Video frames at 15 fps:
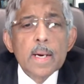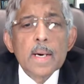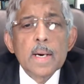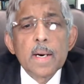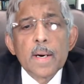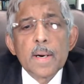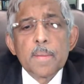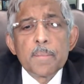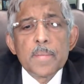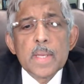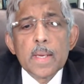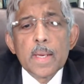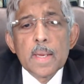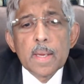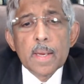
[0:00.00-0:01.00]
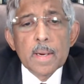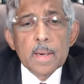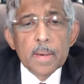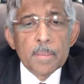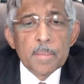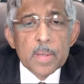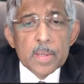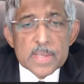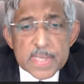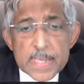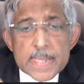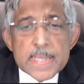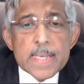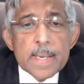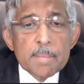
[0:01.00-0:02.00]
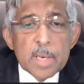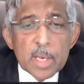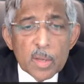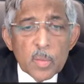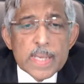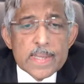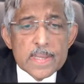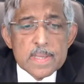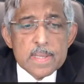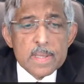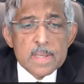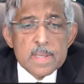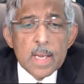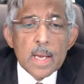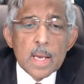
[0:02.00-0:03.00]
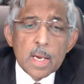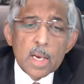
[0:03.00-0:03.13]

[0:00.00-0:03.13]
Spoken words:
CGM devices